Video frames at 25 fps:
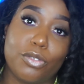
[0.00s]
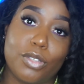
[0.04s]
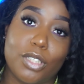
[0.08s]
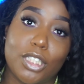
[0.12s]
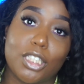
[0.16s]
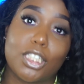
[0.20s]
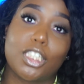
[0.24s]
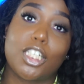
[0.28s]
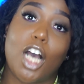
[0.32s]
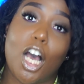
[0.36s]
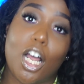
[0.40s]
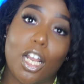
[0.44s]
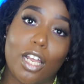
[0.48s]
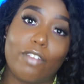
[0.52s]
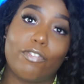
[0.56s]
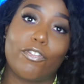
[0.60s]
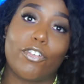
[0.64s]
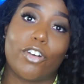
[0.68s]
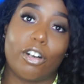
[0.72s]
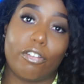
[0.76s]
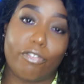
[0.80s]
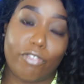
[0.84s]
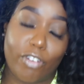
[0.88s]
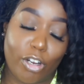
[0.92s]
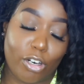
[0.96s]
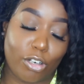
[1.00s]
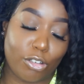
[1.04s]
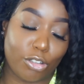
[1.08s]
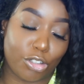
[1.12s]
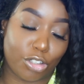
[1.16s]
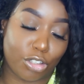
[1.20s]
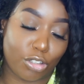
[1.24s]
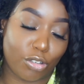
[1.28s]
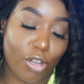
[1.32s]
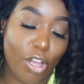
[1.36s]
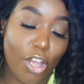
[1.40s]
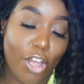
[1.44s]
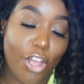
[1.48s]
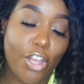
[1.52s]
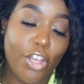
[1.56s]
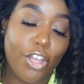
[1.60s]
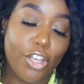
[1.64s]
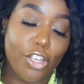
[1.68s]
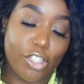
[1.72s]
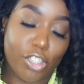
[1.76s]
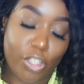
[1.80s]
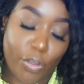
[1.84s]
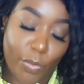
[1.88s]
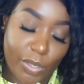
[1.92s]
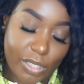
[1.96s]
It's calling for a photo shoot.
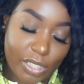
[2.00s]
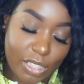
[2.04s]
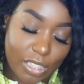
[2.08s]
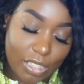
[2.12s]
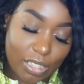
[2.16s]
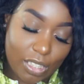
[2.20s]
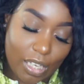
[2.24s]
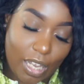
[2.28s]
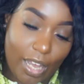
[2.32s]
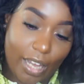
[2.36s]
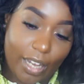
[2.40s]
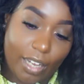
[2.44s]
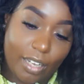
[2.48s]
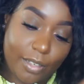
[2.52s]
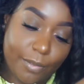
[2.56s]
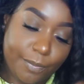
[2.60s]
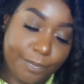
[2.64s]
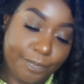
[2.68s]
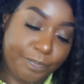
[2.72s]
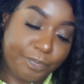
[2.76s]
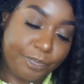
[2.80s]
So it's this, like,